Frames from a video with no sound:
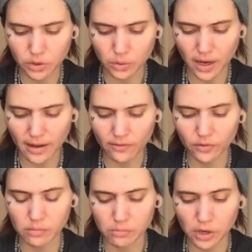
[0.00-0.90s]
derived
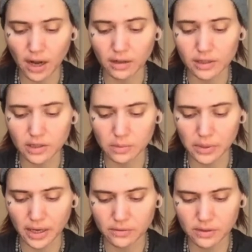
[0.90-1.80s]
from broccoli
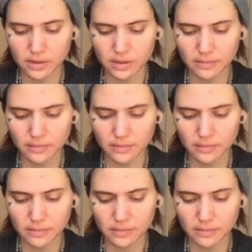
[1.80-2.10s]
sprouts.